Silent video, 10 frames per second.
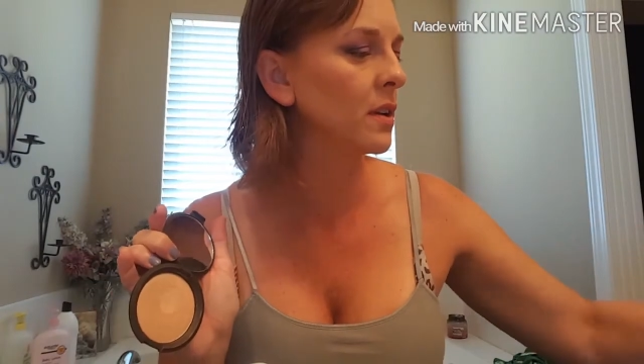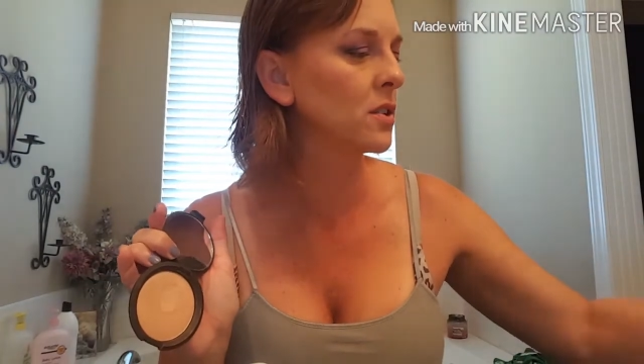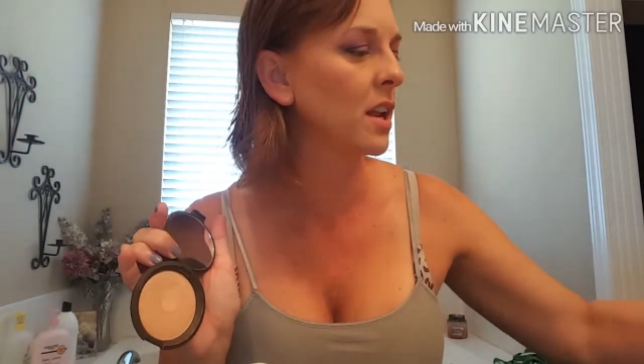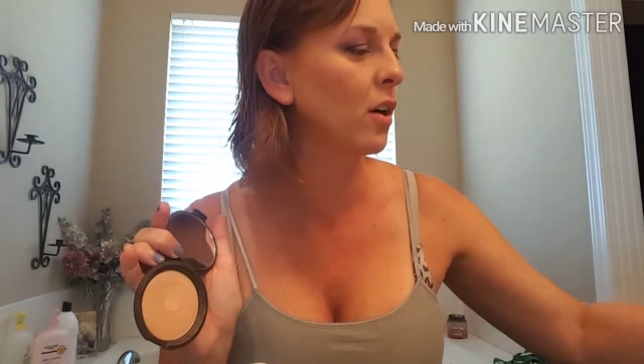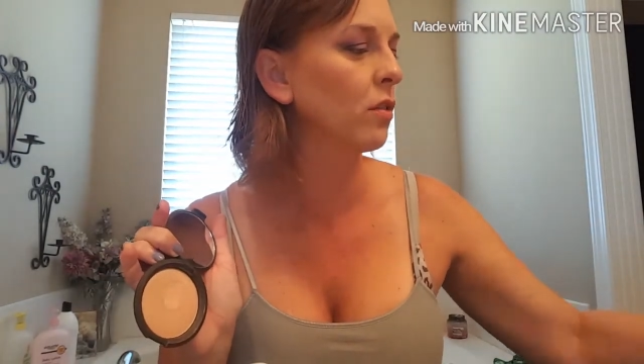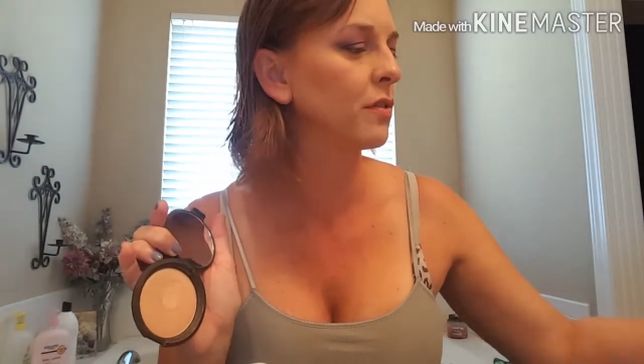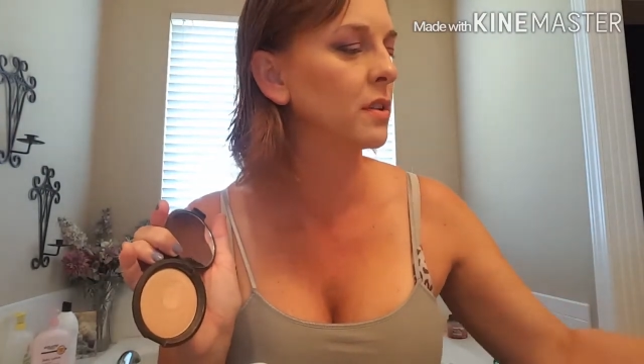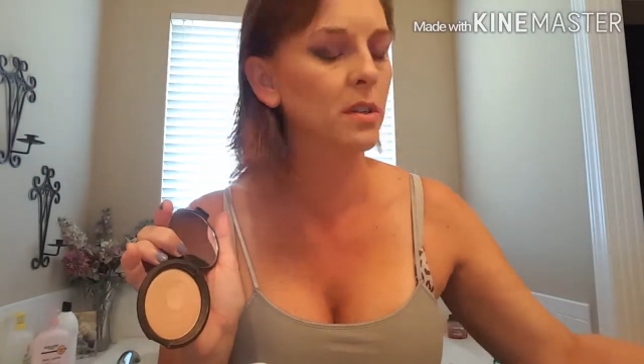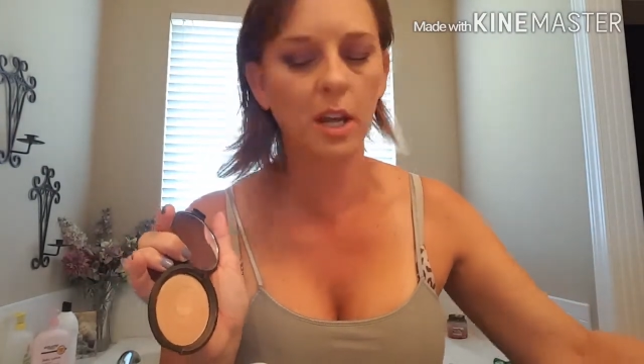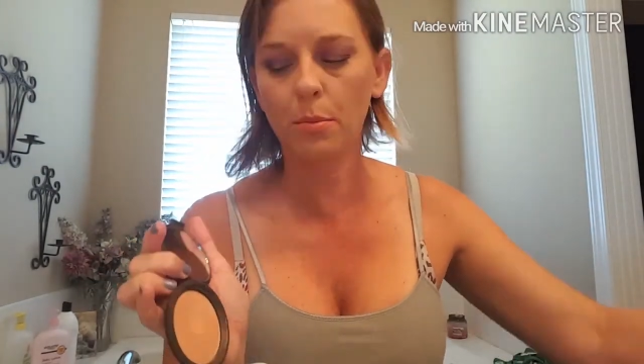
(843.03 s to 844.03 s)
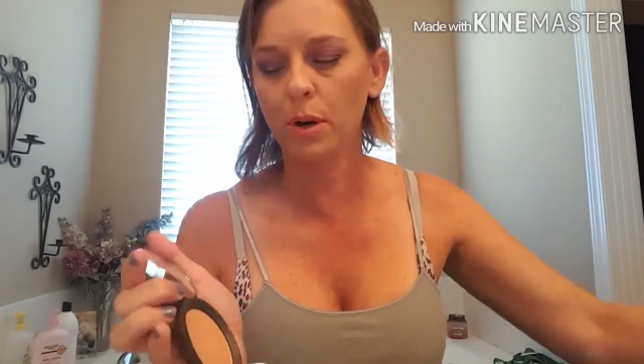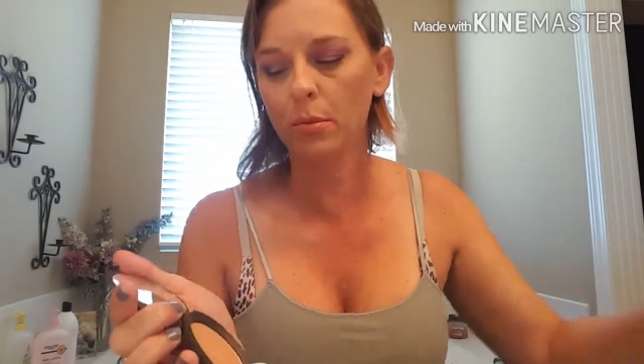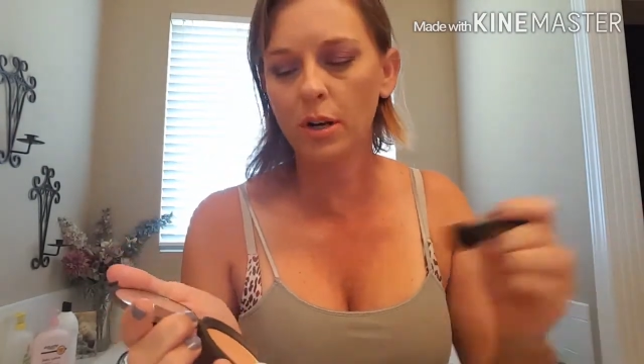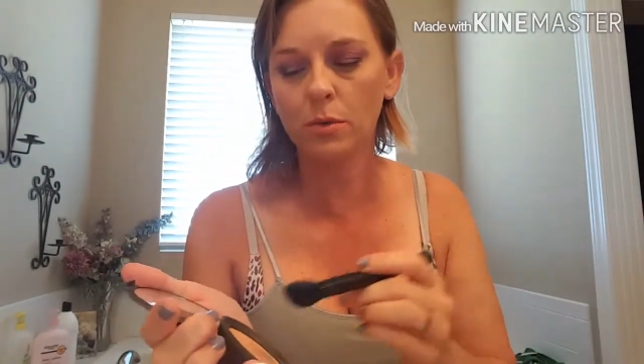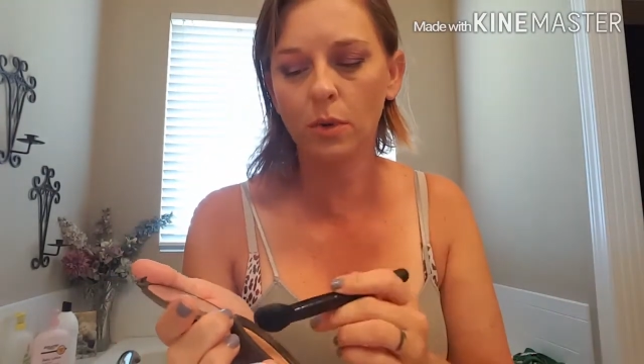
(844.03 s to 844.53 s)
Here's an e.l.f. tapering
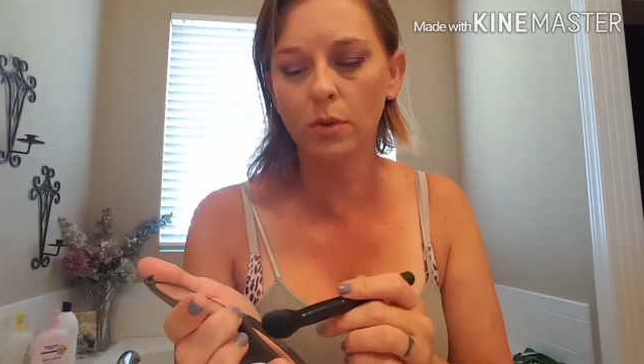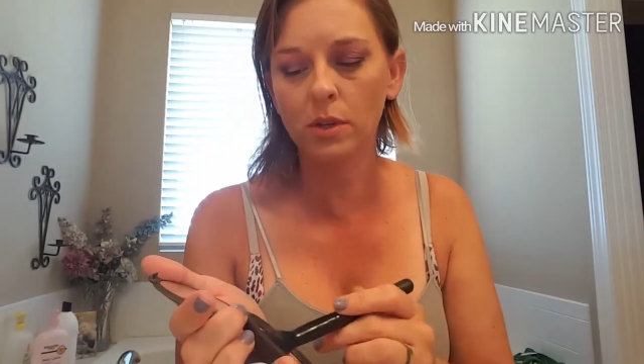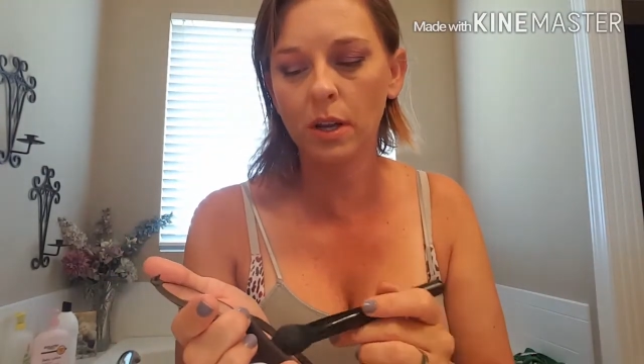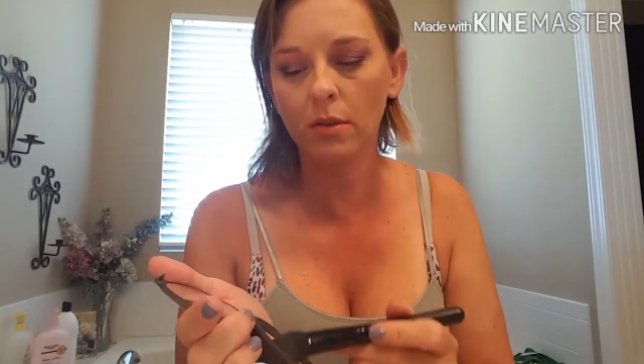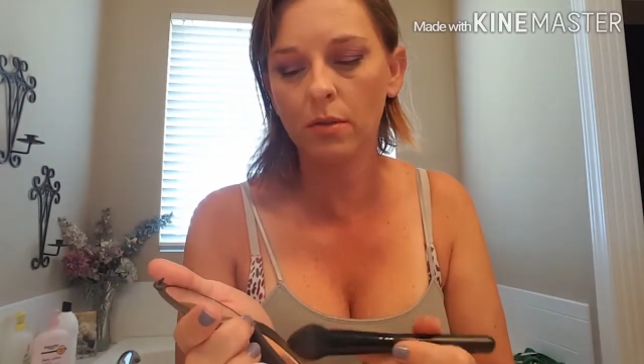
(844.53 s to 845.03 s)
brush. We'll use it.